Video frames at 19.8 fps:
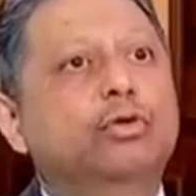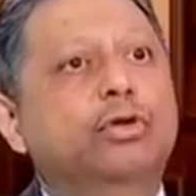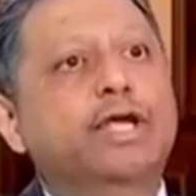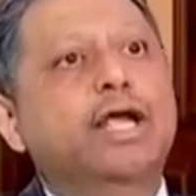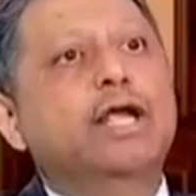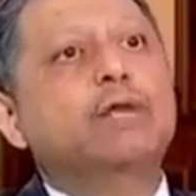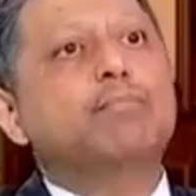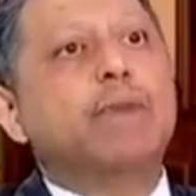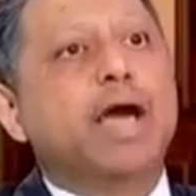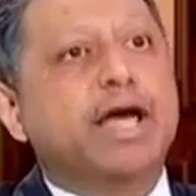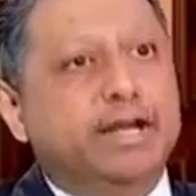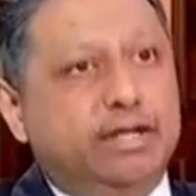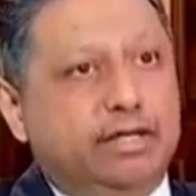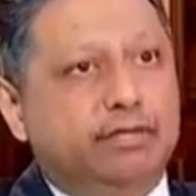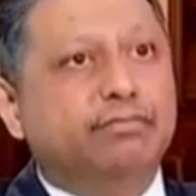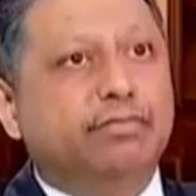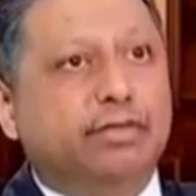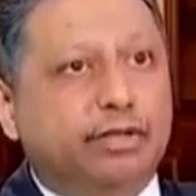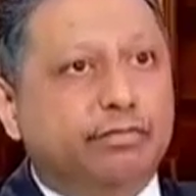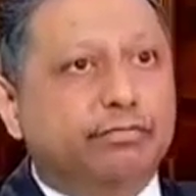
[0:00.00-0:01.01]
not going to get
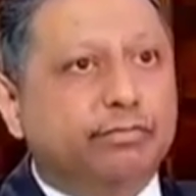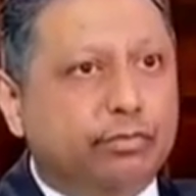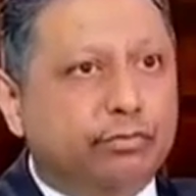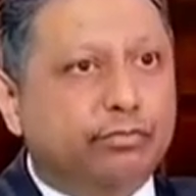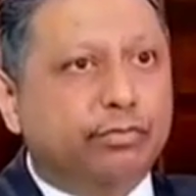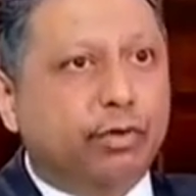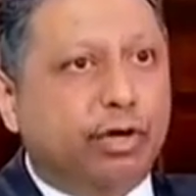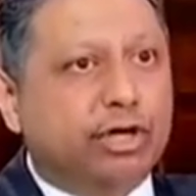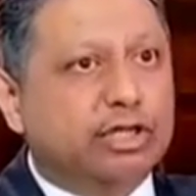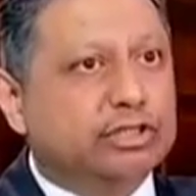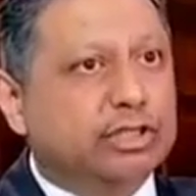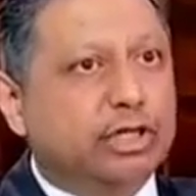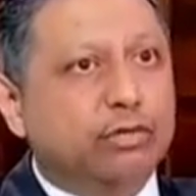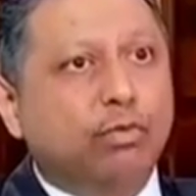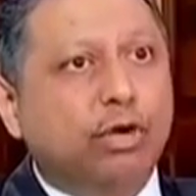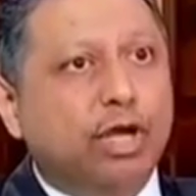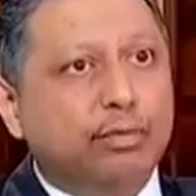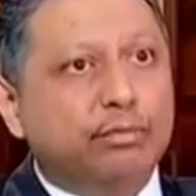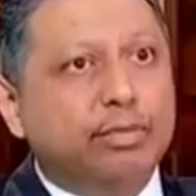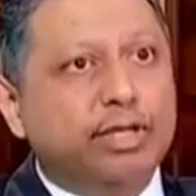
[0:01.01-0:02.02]
married, if you
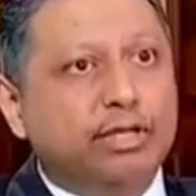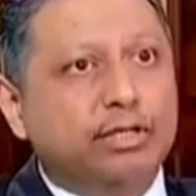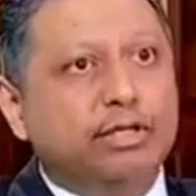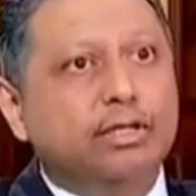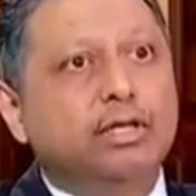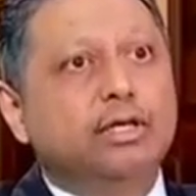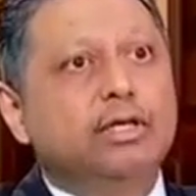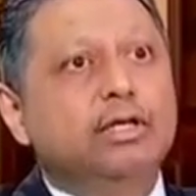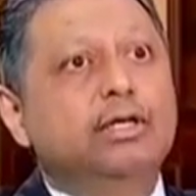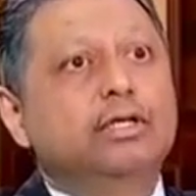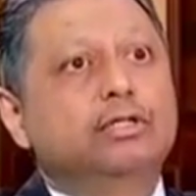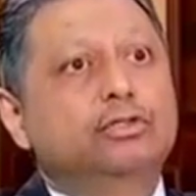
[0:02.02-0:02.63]
understand what I mean.